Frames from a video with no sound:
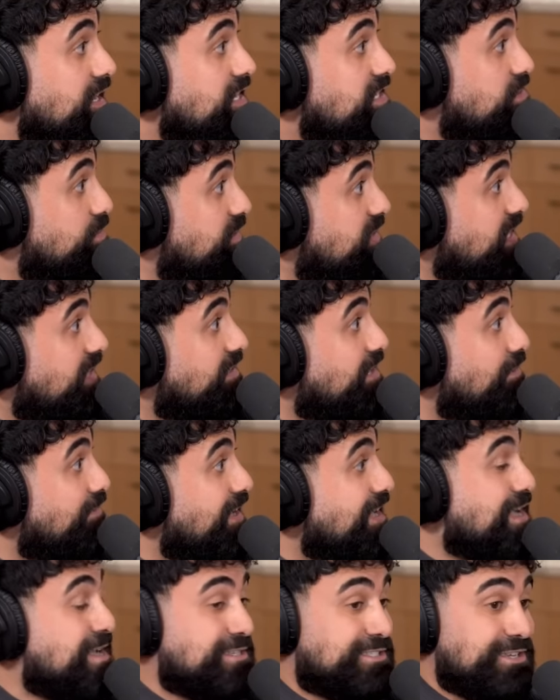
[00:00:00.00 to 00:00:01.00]
Speak out of love.
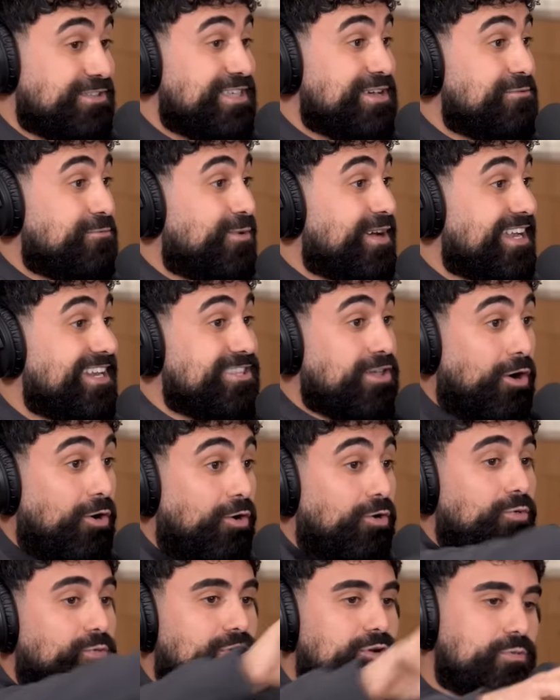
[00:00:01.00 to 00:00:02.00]
So then when the
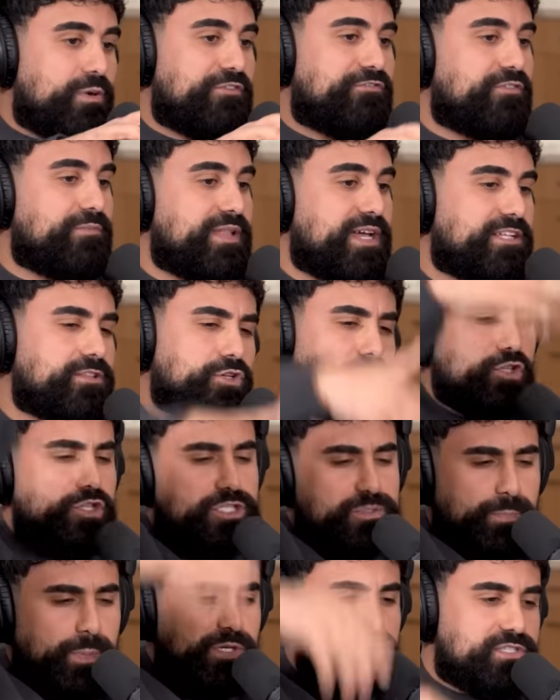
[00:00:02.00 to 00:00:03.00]
whole world went from like, look at
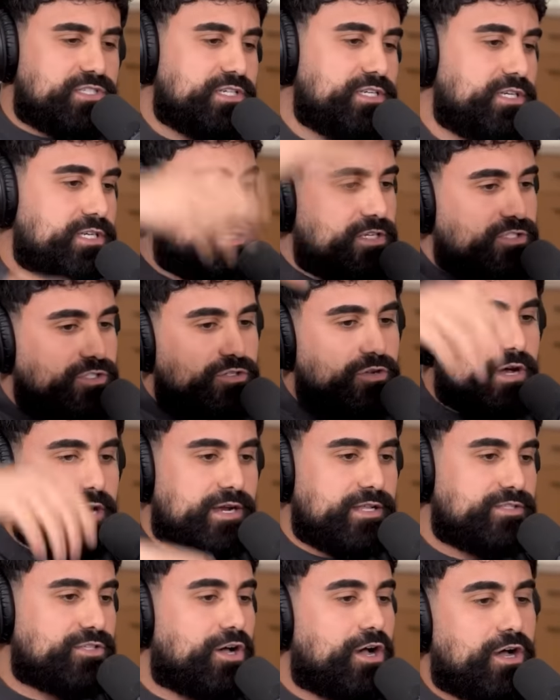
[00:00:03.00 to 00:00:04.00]
this pussy, he doesn't know how
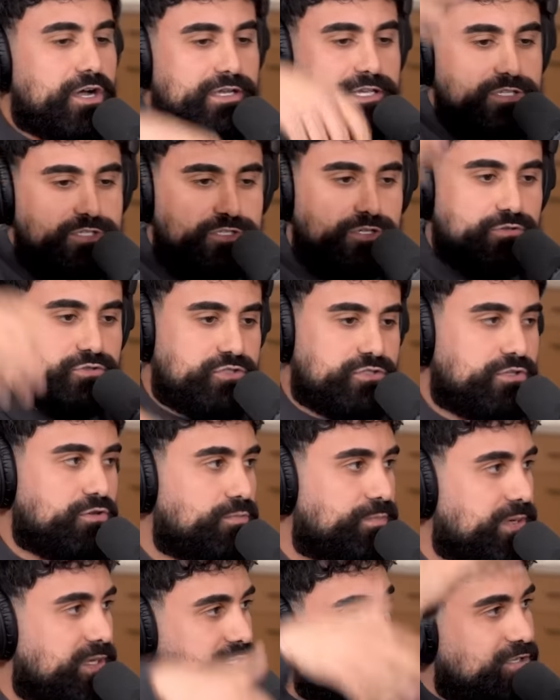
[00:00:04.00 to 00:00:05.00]
to talk, he's so
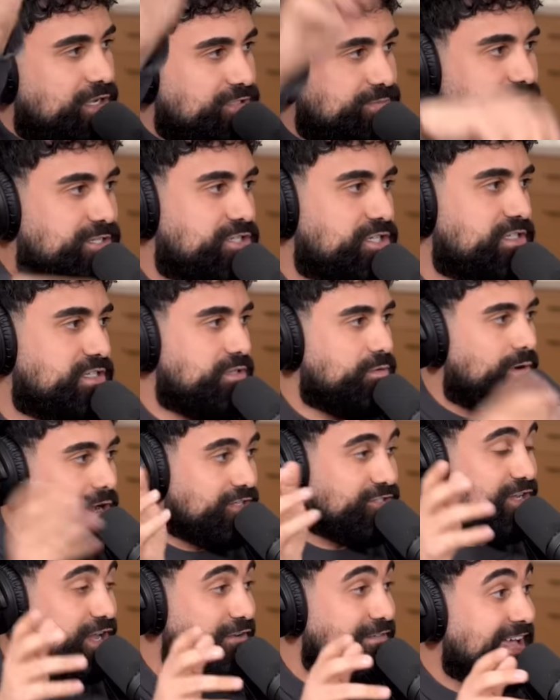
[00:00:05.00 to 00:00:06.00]
stupid, he talks about Jesus, he
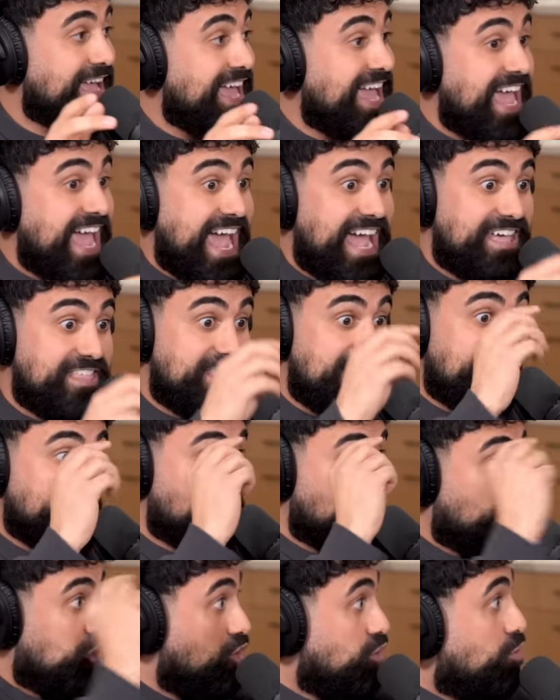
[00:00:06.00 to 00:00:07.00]
walks off. And then
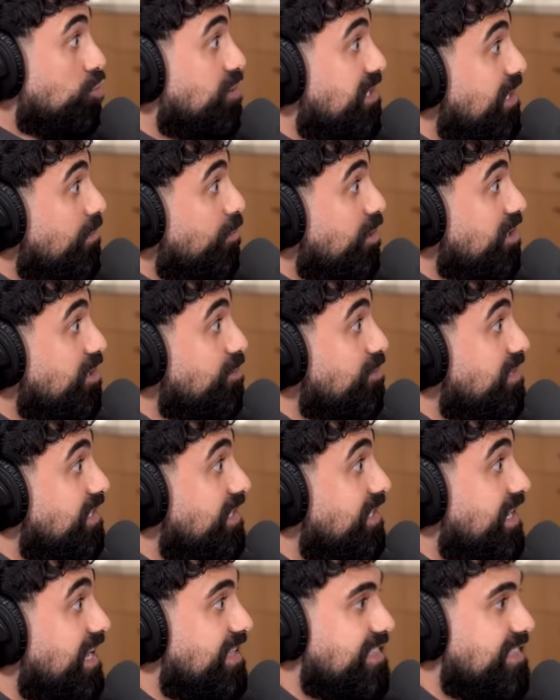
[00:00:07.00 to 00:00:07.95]
you did what you did.